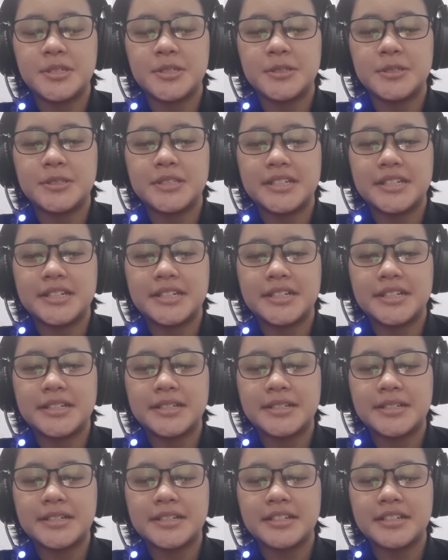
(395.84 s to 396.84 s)
do
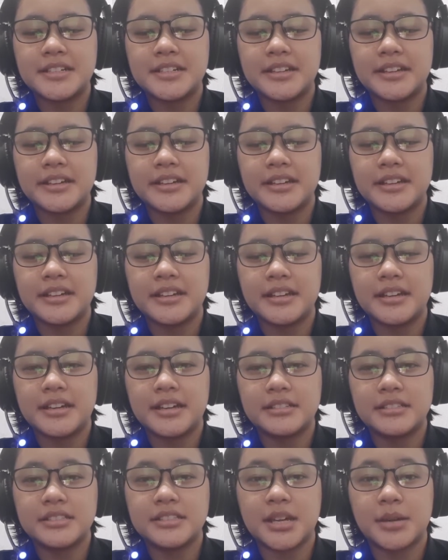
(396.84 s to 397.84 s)
the
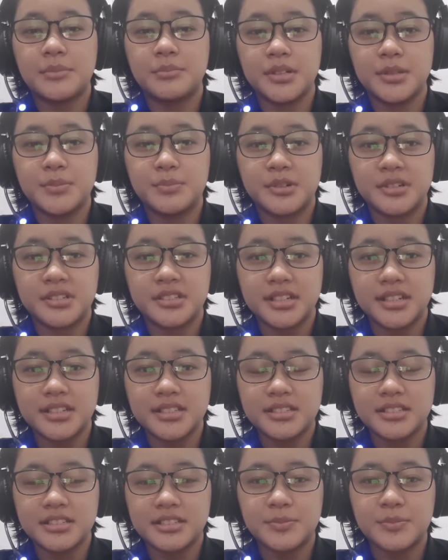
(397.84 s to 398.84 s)
assemble
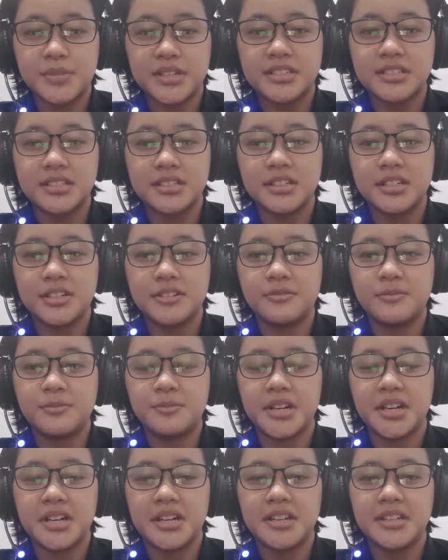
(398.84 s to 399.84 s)
process, especially
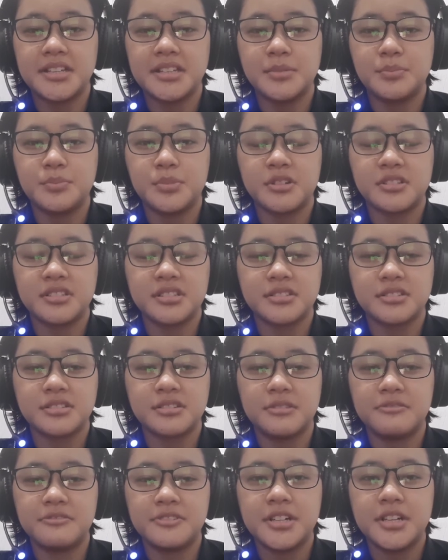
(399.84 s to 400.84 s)
in the
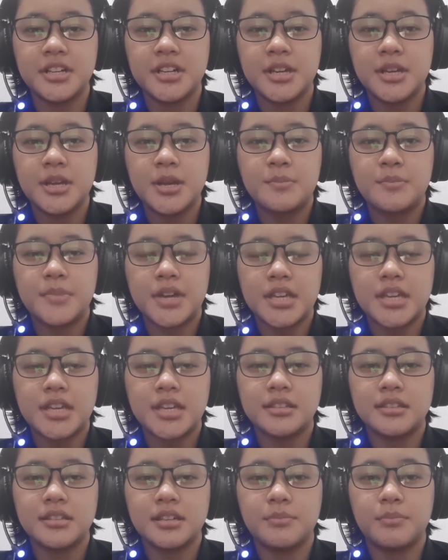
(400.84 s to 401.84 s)
process of
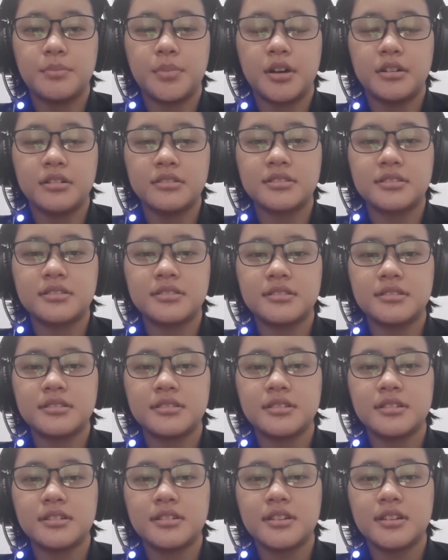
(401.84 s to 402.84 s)
making the box